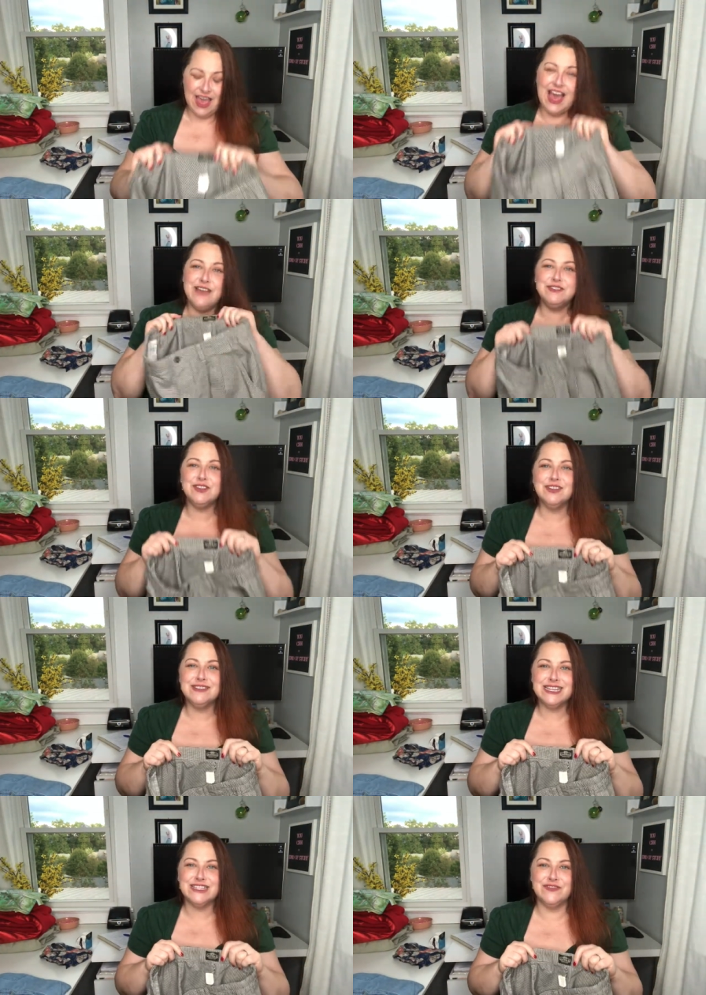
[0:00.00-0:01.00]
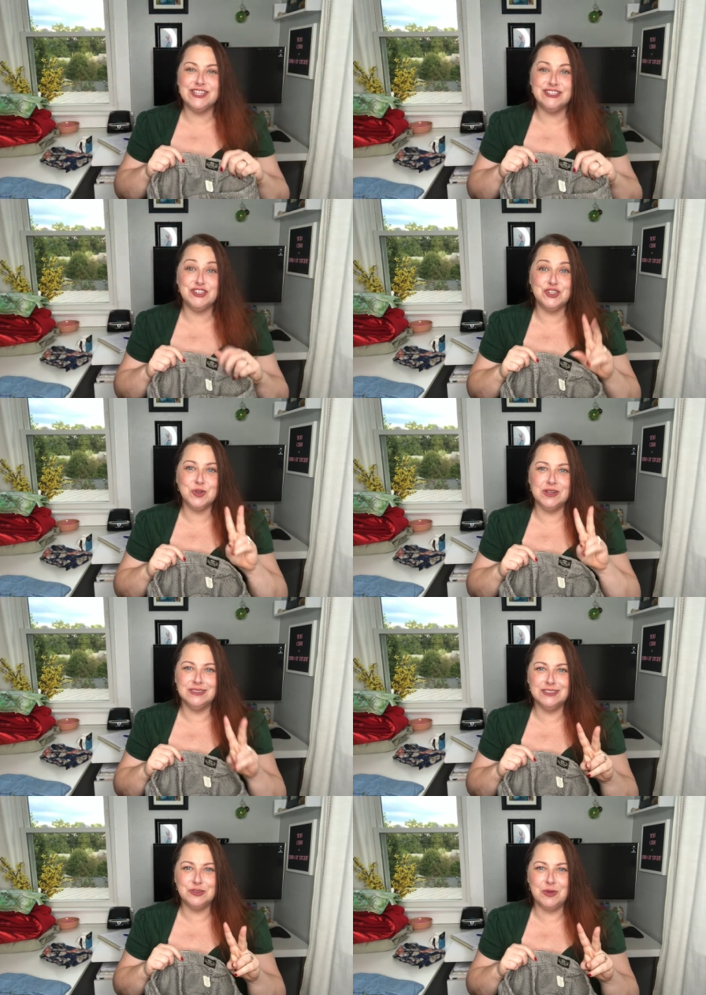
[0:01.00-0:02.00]
I've sold these vintage
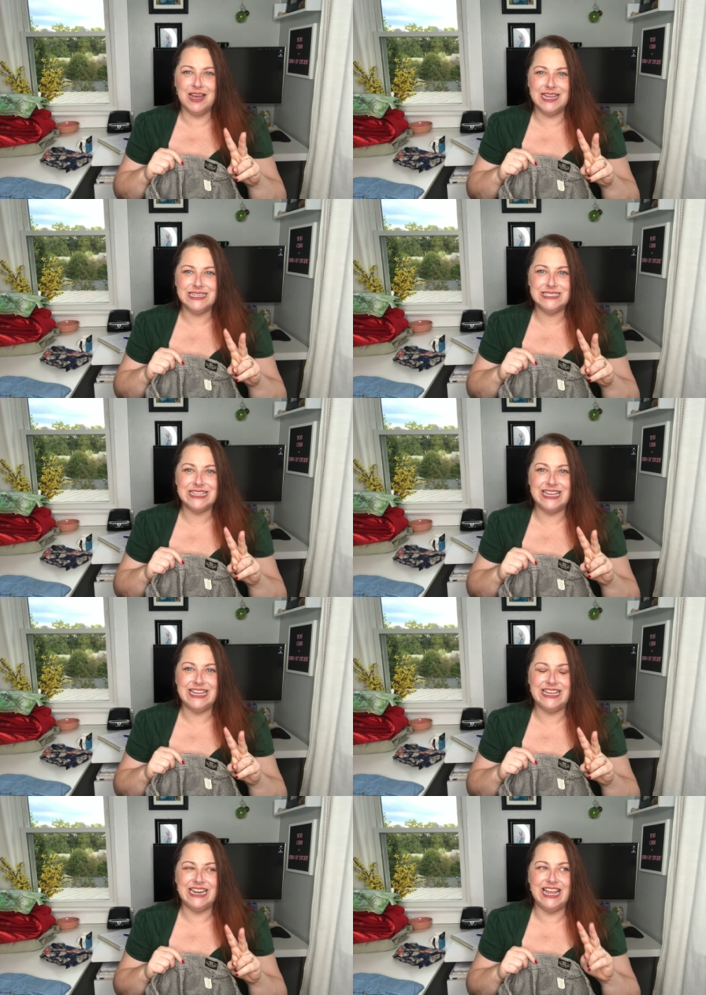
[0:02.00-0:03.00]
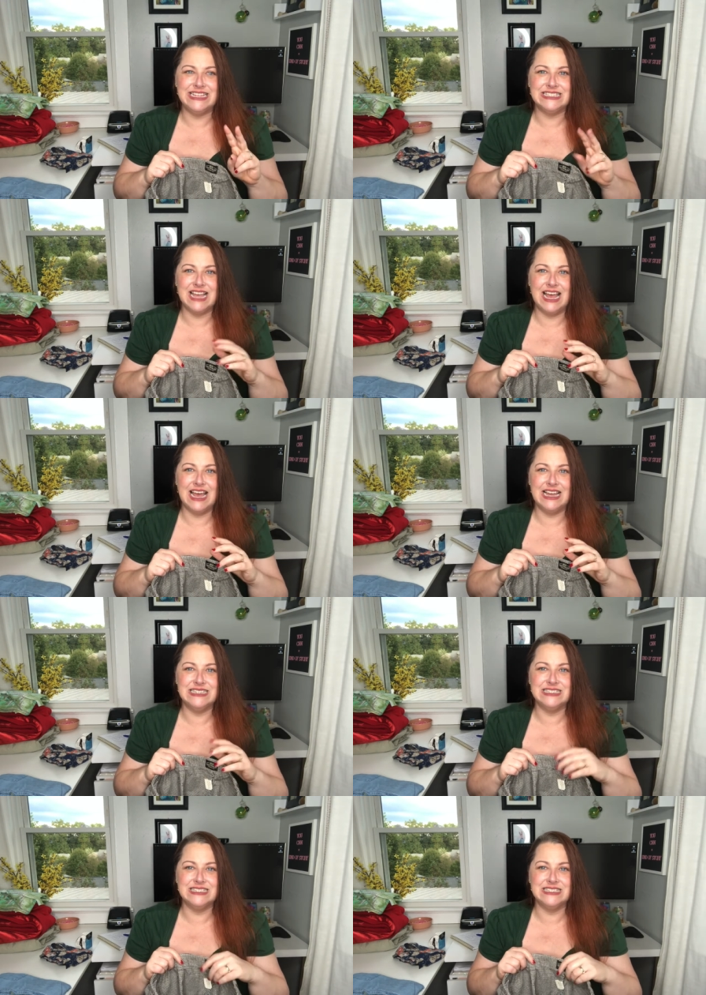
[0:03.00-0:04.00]
shorts twice in a
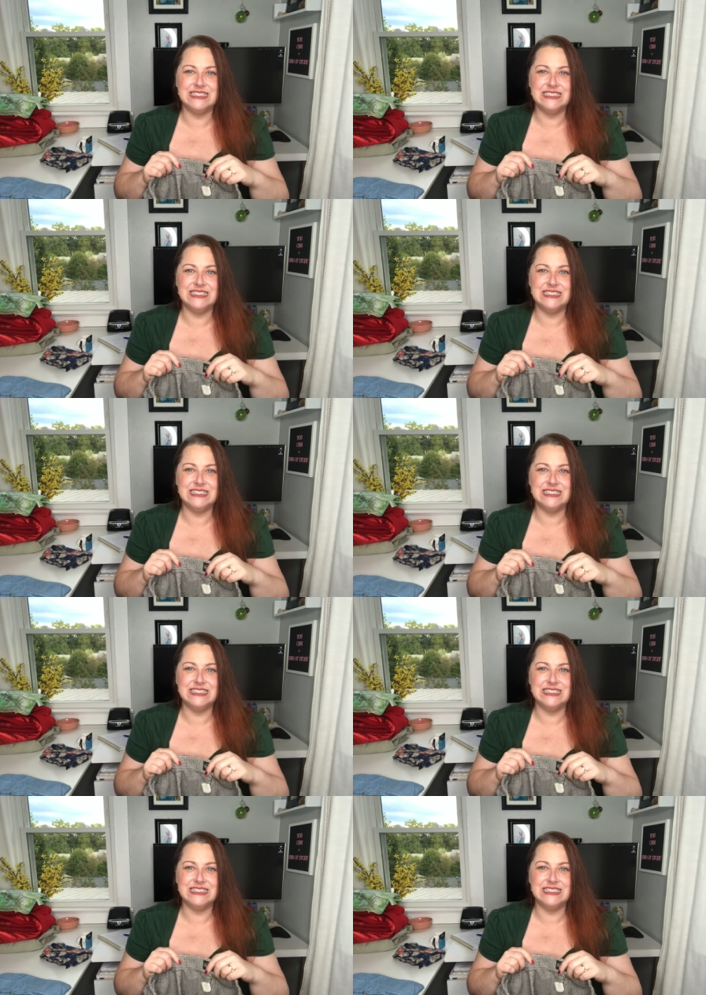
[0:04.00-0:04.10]
size,